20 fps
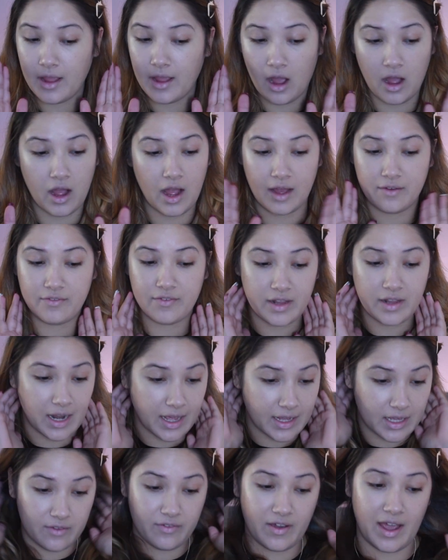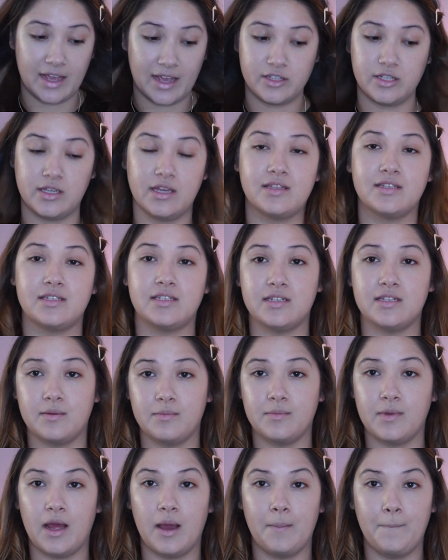Yeah, I feel like if I had to get this in
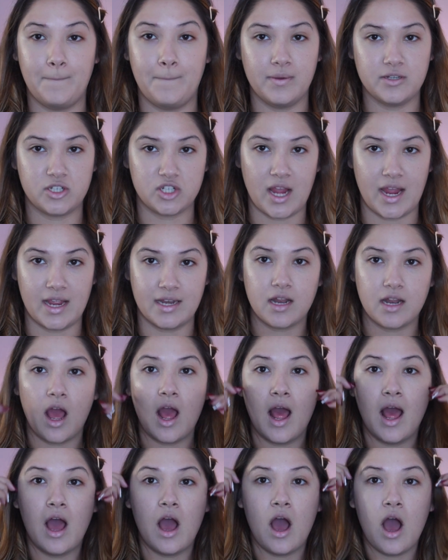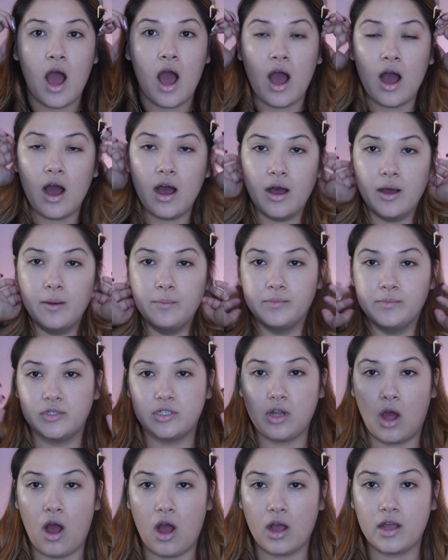a shade
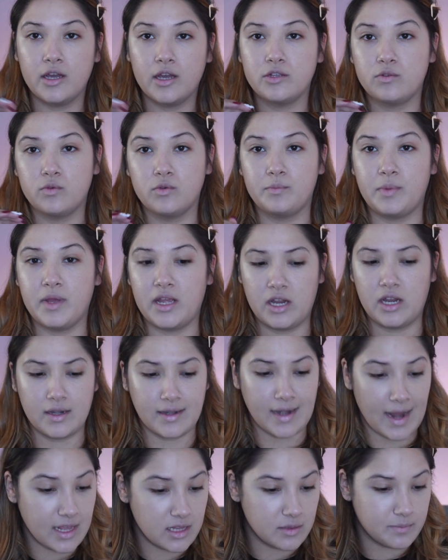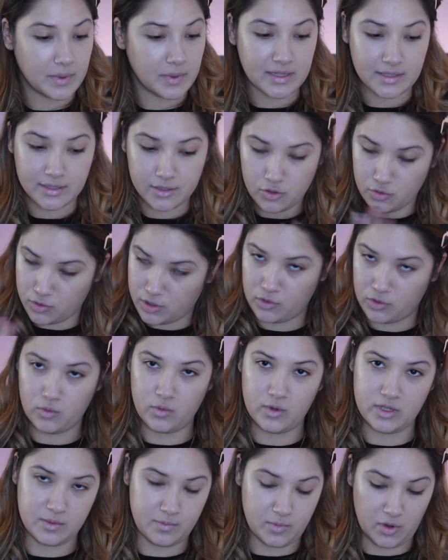darker, it would be great, but you can
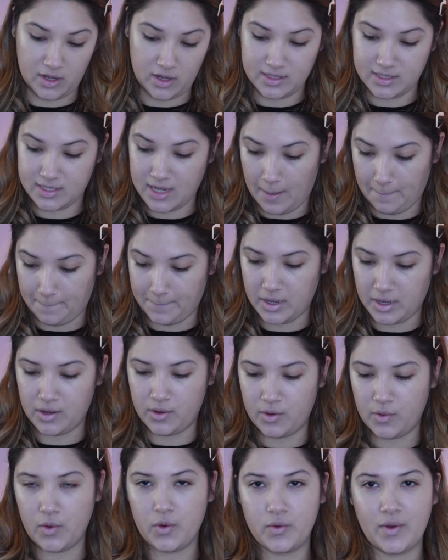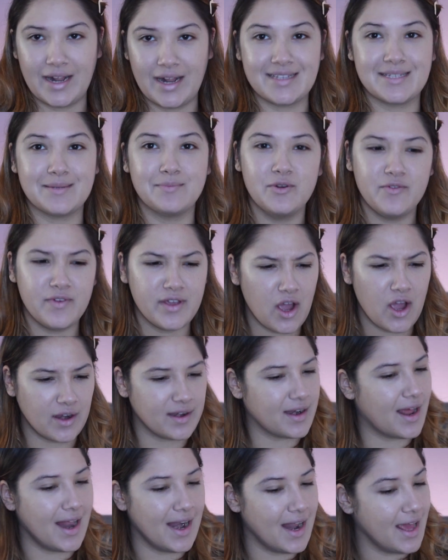always bronze up. All right, moving
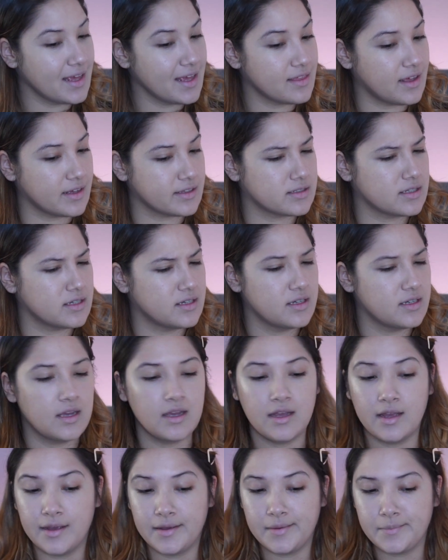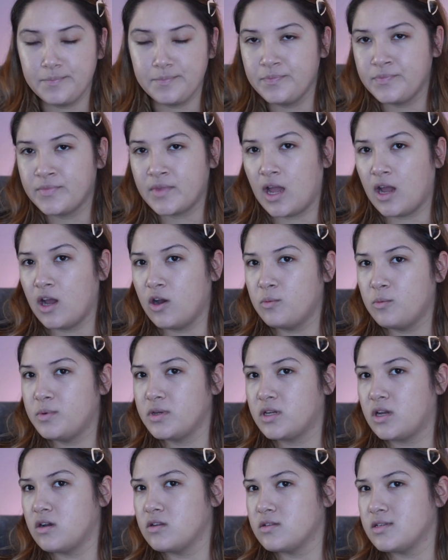on. I like that. I hope
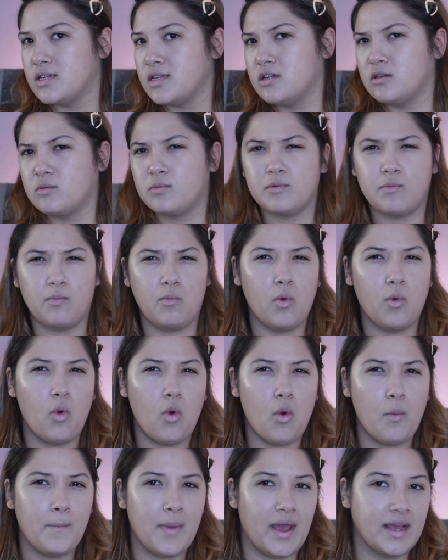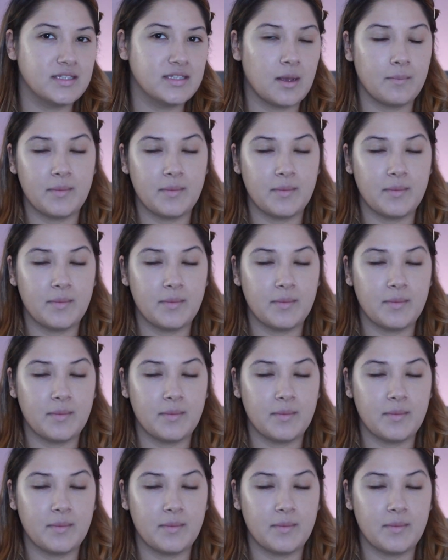it goes a little bit more matte.